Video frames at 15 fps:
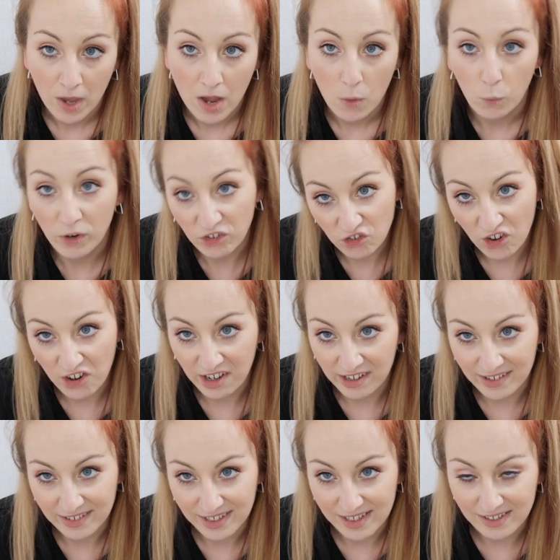we're struggling
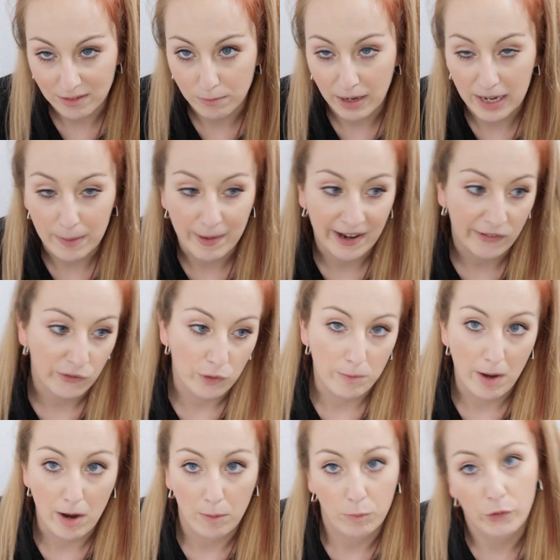to get some money back from
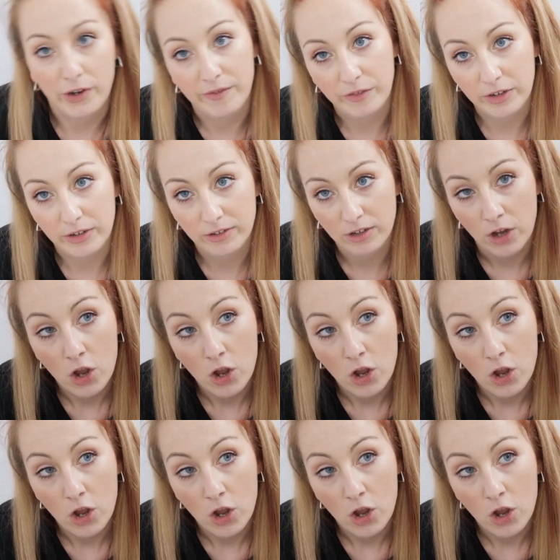our previous